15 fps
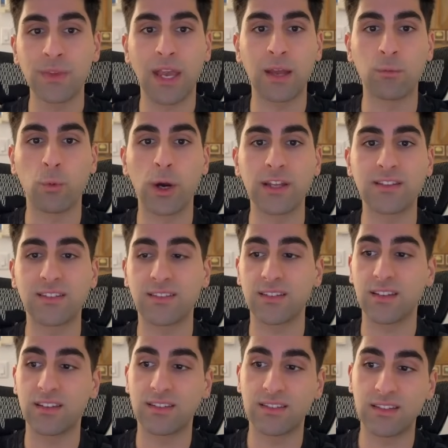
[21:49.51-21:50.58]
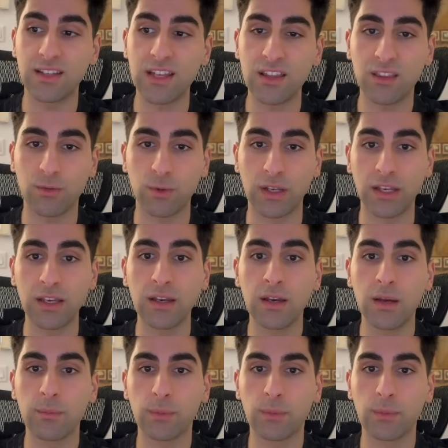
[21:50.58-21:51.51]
and white's c3